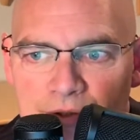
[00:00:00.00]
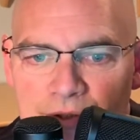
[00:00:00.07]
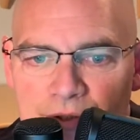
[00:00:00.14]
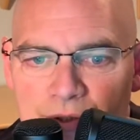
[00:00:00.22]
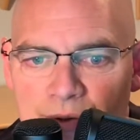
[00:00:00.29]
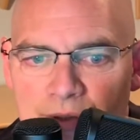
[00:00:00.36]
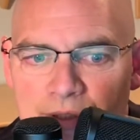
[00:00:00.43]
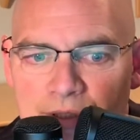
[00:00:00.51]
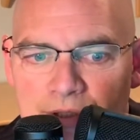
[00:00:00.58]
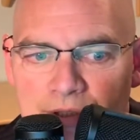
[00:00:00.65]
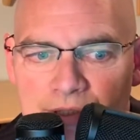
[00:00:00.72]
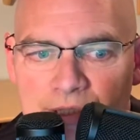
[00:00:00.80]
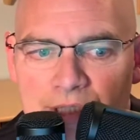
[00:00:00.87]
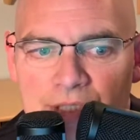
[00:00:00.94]
story
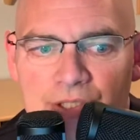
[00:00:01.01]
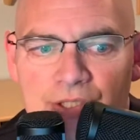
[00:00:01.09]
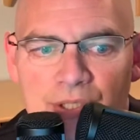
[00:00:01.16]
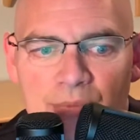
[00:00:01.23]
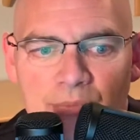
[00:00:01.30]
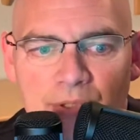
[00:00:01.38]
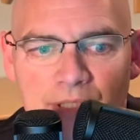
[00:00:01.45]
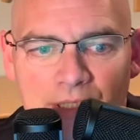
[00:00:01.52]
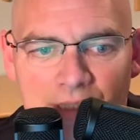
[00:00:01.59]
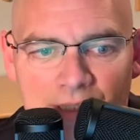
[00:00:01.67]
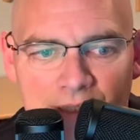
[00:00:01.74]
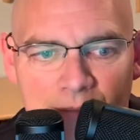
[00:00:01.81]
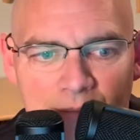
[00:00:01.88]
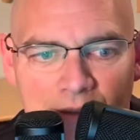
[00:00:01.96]
could touch someone
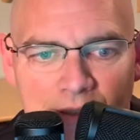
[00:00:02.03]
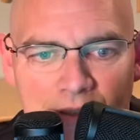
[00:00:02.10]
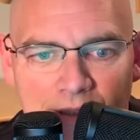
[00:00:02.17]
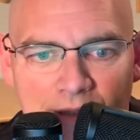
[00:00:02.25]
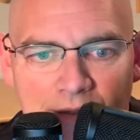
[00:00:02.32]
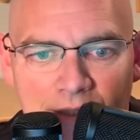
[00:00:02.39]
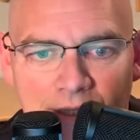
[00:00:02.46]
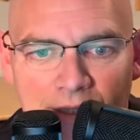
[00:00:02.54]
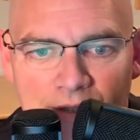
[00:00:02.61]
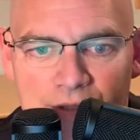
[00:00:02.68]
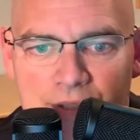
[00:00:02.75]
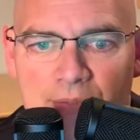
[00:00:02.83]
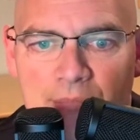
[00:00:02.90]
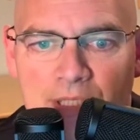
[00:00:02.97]
deeply and
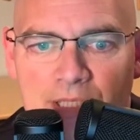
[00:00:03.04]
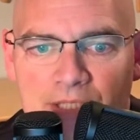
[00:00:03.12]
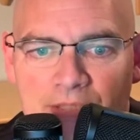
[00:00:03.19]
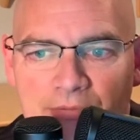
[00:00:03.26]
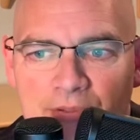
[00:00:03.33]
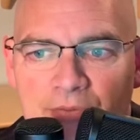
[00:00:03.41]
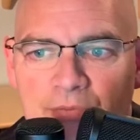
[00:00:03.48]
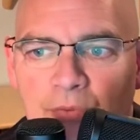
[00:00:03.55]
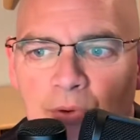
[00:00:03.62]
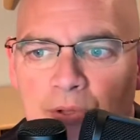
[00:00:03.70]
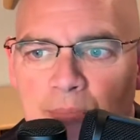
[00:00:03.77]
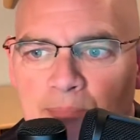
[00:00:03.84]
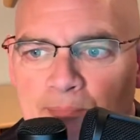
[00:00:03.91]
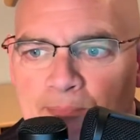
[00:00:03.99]
actually make a difference for them.